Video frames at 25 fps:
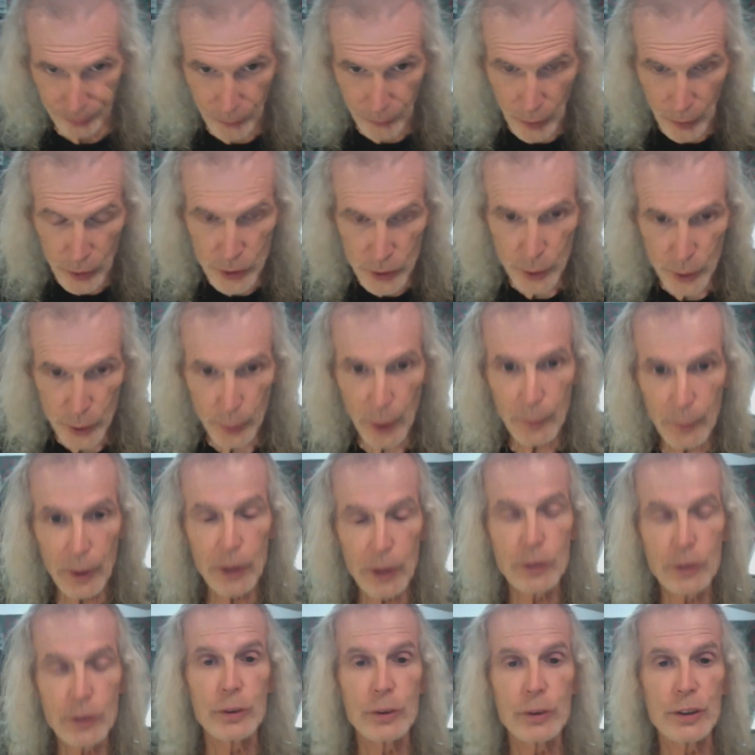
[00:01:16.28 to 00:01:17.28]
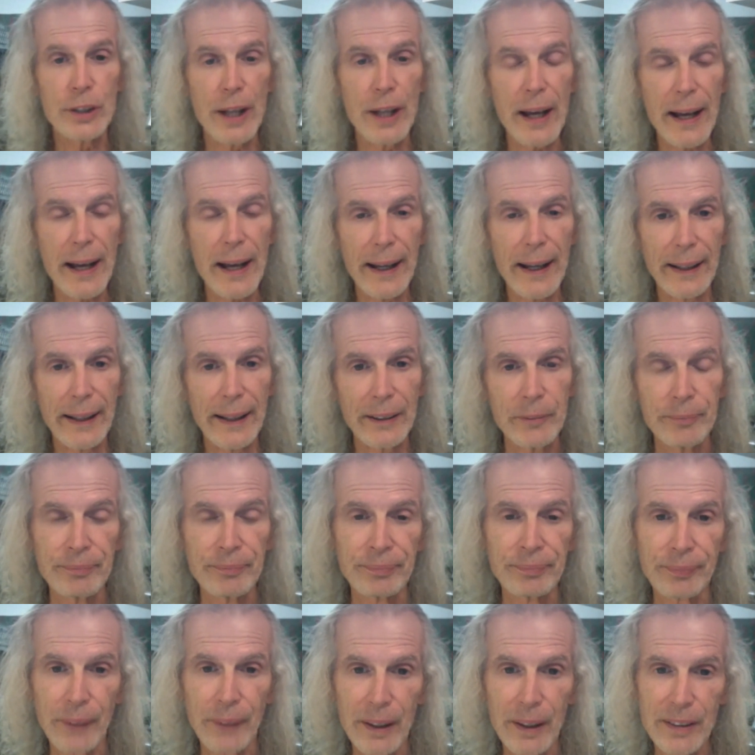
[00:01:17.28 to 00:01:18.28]
so what I want to do today
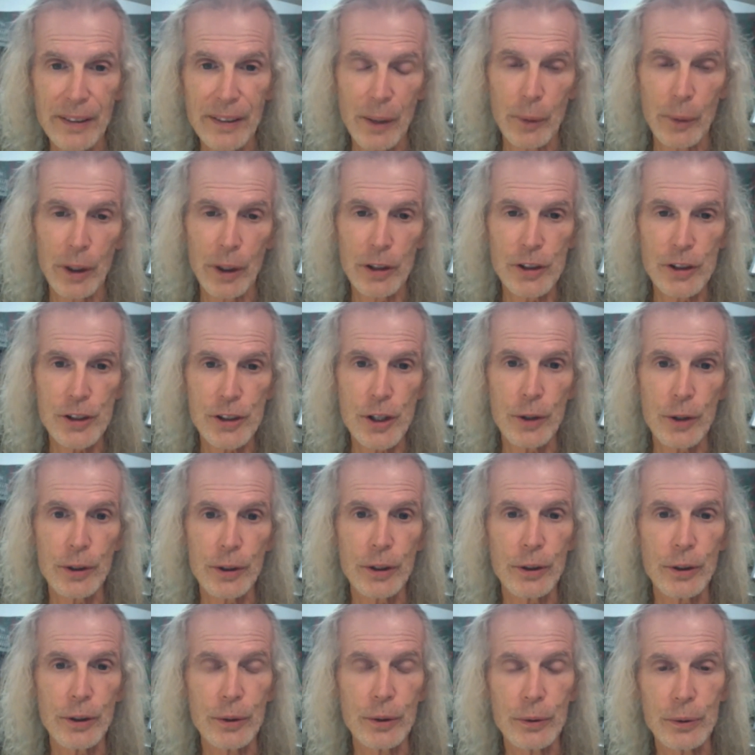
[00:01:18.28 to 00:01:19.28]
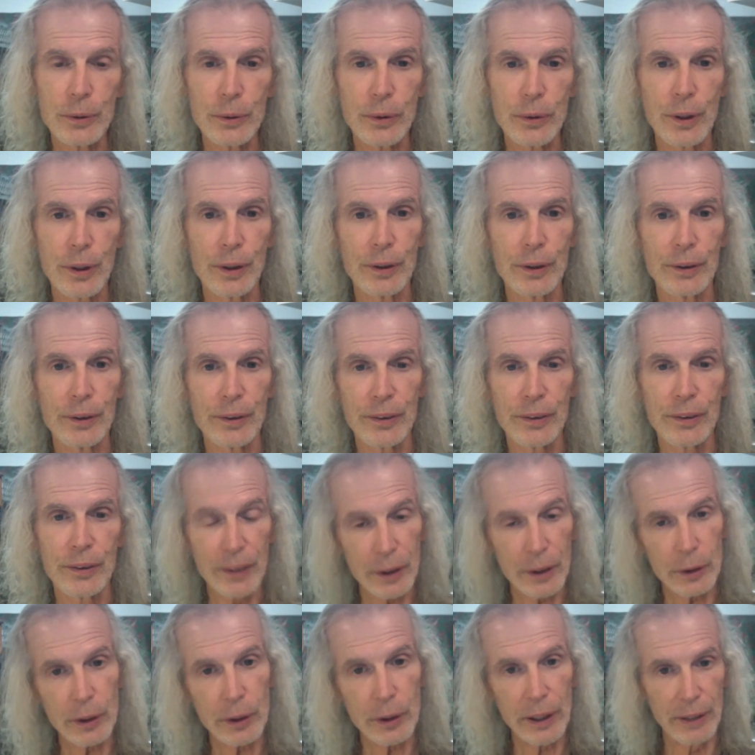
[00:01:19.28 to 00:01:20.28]
is I want to show you the
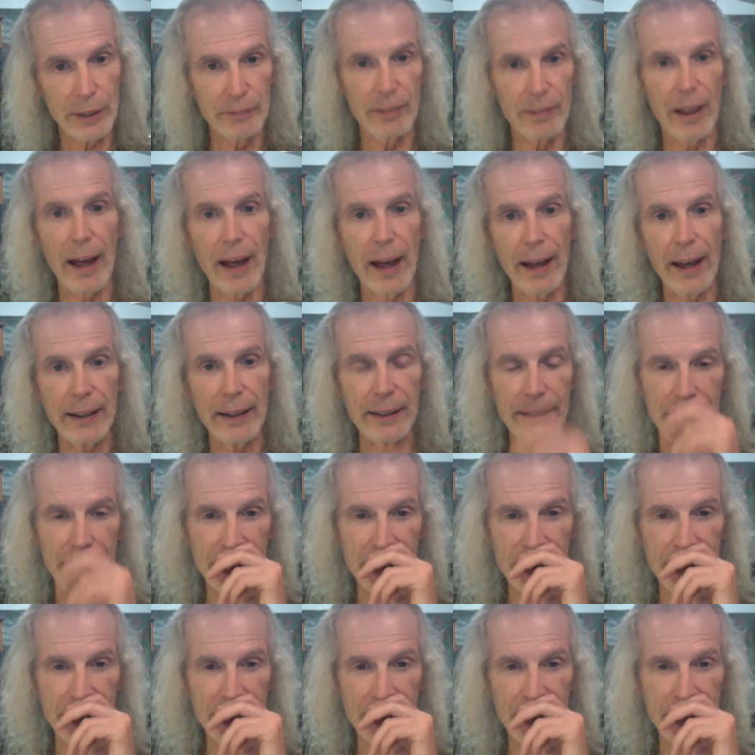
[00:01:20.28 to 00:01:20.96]
theory of that,